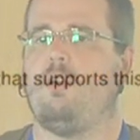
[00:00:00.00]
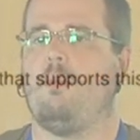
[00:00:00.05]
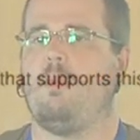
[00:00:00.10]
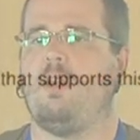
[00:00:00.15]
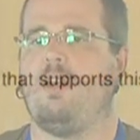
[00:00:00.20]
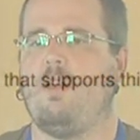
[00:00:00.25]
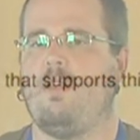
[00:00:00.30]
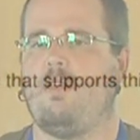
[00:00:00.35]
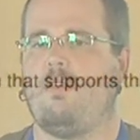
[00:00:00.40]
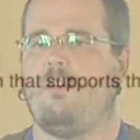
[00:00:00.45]
I
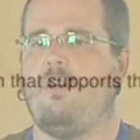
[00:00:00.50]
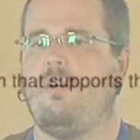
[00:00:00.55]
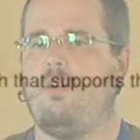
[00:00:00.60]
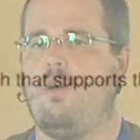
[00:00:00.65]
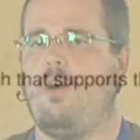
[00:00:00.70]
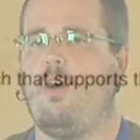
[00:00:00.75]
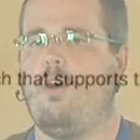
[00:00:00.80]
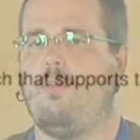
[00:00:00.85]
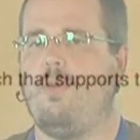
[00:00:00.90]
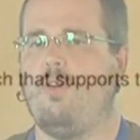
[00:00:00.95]
mean, that's
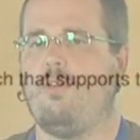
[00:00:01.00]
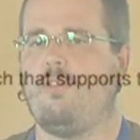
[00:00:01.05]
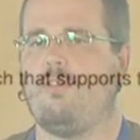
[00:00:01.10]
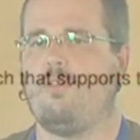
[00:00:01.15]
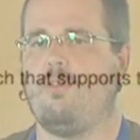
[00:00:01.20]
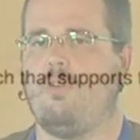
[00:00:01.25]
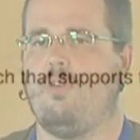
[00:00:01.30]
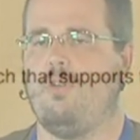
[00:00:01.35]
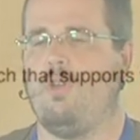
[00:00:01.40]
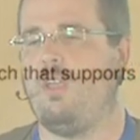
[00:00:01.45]
almost
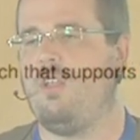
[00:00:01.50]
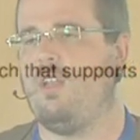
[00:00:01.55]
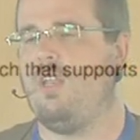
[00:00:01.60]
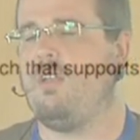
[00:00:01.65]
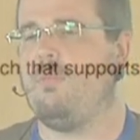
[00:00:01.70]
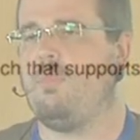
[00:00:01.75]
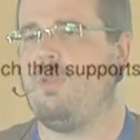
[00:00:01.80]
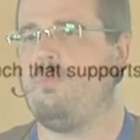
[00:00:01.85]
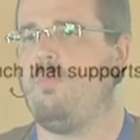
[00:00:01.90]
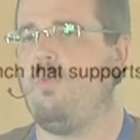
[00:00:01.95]
or a
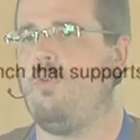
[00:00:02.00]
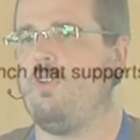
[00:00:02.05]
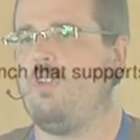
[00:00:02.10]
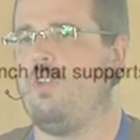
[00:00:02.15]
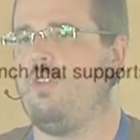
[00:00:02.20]
little bit more